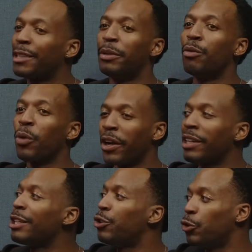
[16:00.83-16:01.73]
but
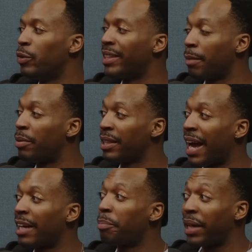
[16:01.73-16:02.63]
rarely do you get to be
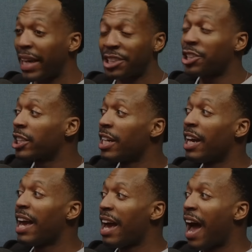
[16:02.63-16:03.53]
like, bitch,
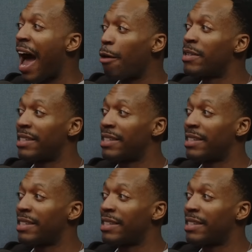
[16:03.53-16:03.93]
I was